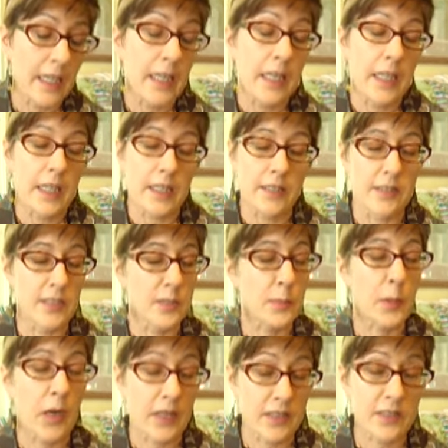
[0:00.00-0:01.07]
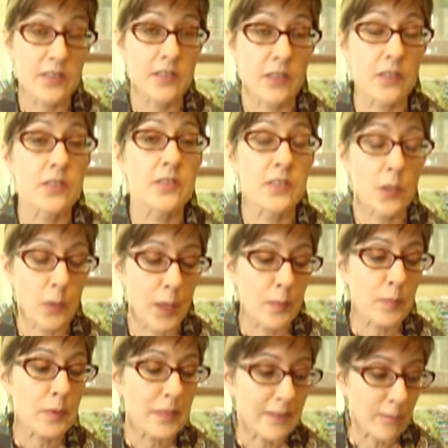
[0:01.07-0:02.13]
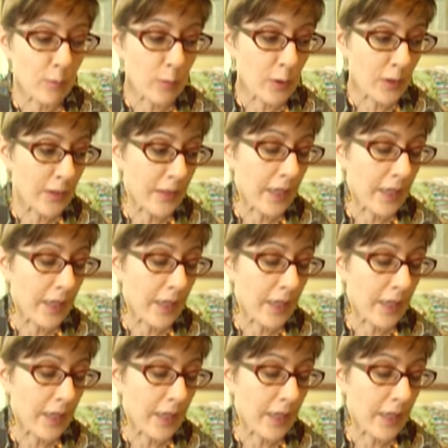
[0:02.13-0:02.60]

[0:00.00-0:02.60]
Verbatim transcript: because his prices are so unbelievable.